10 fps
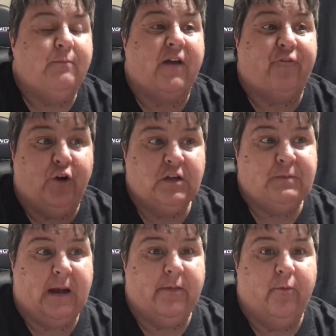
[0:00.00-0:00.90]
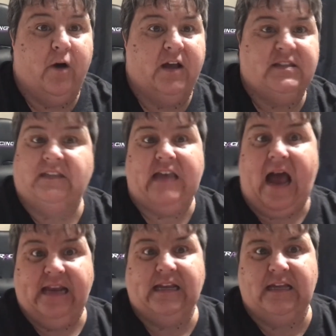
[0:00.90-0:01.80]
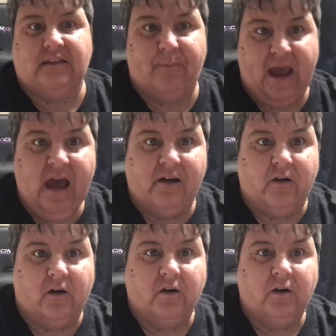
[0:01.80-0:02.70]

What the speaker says: my first problem is I didn't get the pattern.